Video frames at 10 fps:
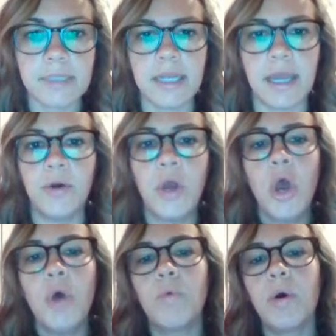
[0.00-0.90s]
Now,
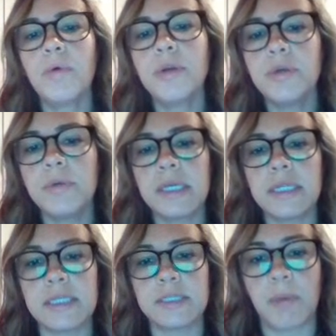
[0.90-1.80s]
what we're doing
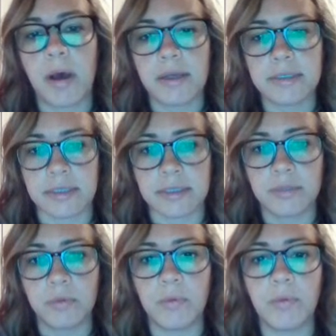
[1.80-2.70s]
in these
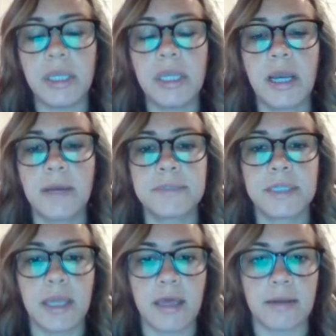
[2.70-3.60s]
boxes, when we come
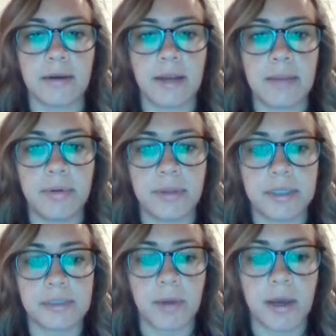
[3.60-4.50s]
together and put
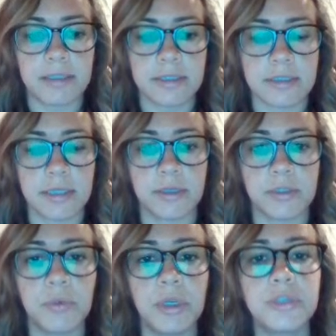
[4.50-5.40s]
these boxes here,
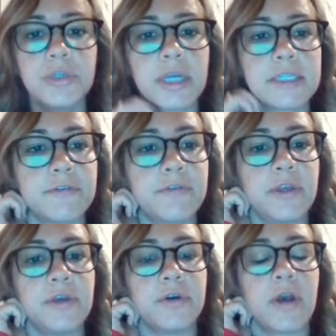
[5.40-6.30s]
is we are trying to
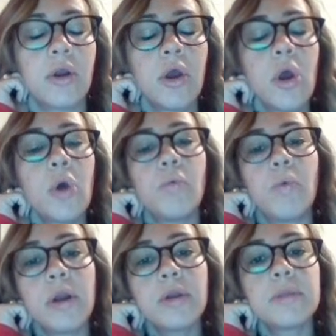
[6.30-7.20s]
figure out
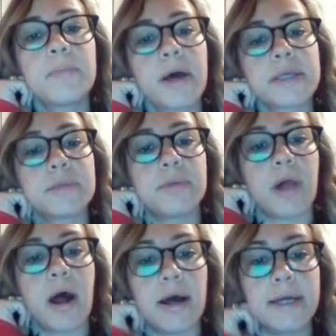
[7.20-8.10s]
what are the
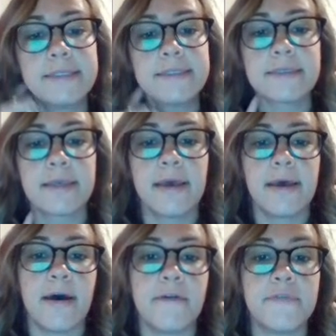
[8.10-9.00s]
possible odds
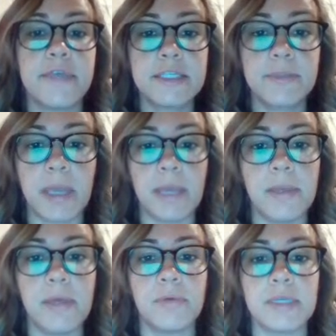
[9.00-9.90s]
of this
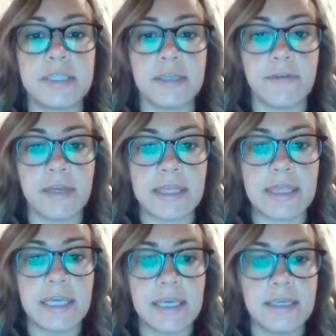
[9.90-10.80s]
baby receiving
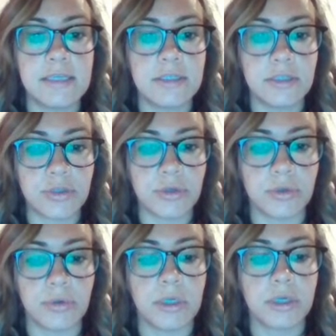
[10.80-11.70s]
these
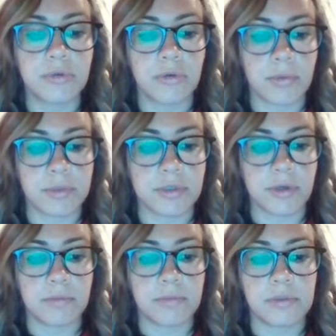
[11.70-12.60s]
2
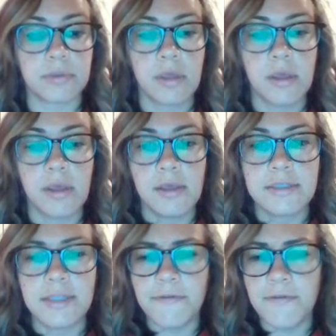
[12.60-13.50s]
chromosomes.
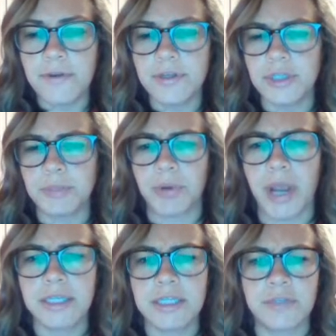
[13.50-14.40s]
See if you can just
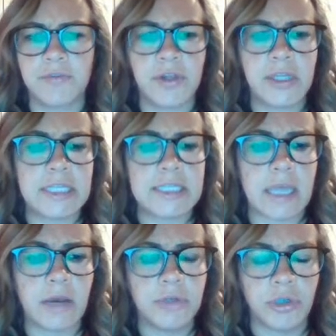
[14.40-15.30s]
practice filling this
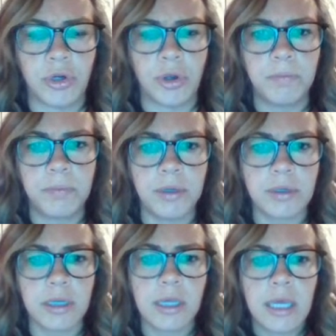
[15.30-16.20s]
out in your
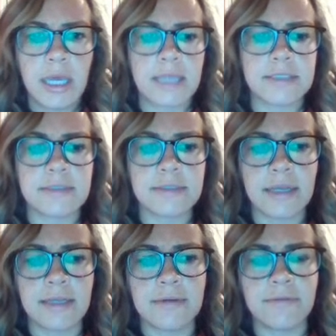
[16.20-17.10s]
notebook
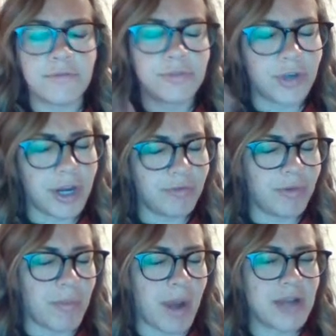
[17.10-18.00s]
and try and
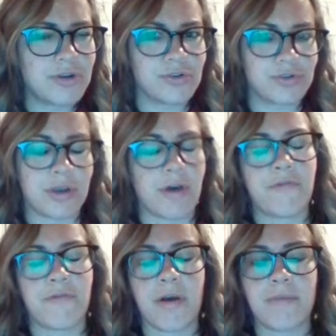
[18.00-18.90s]
remind
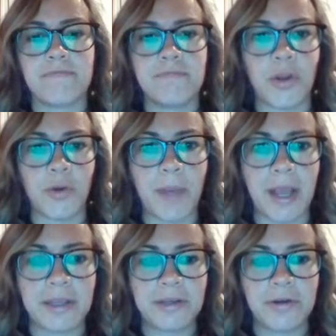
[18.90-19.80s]
yourself from,
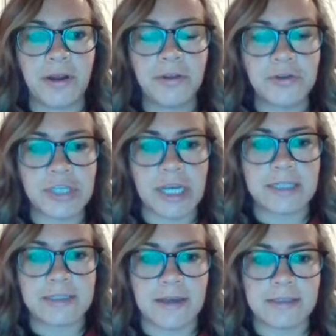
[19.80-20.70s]
back in your other
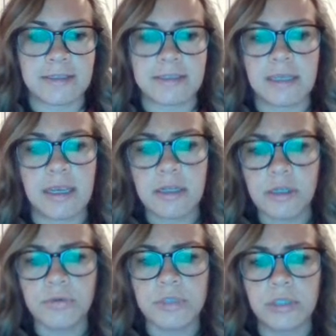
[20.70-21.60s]
science classes, can
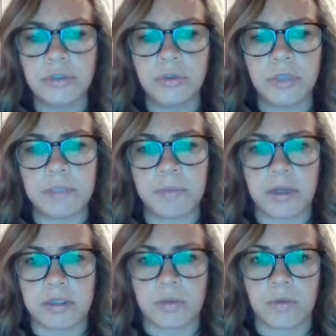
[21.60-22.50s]
you still do these
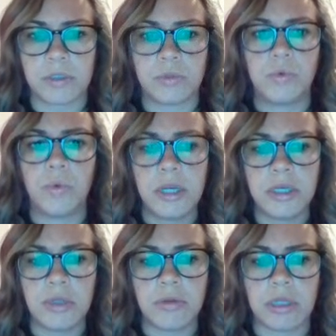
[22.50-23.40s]
Punnett squares? What
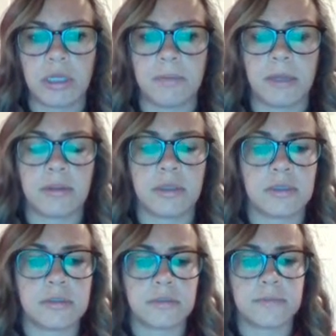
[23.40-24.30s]
do you think about
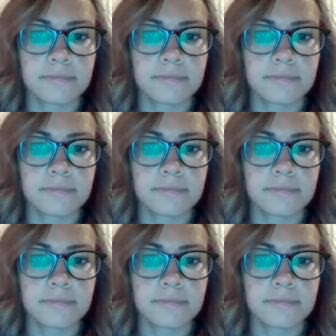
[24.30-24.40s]
these?